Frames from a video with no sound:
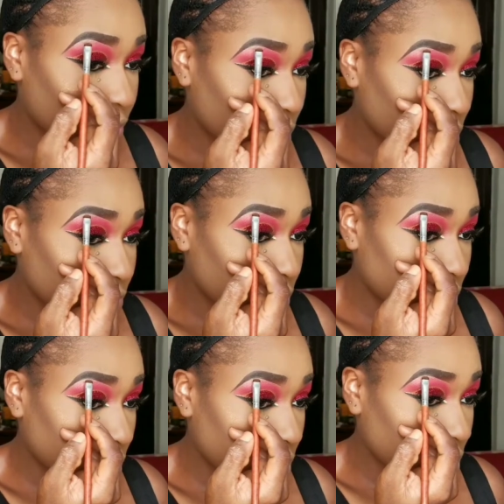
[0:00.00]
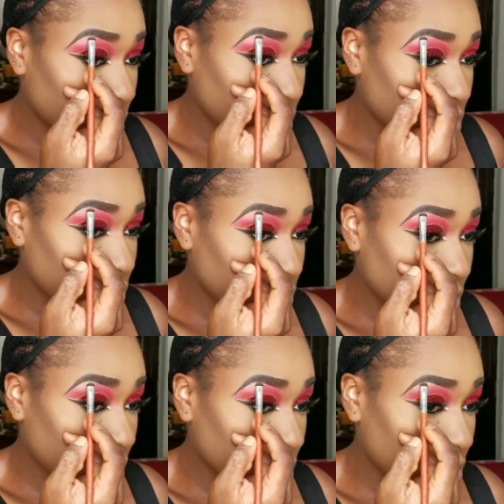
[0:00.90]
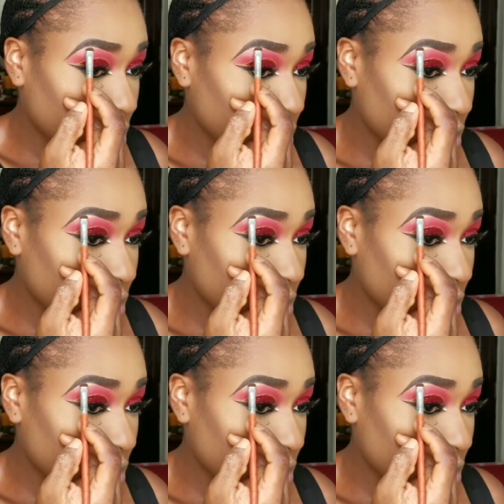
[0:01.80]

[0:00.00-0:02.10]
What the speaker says: Brow bone area, just right here.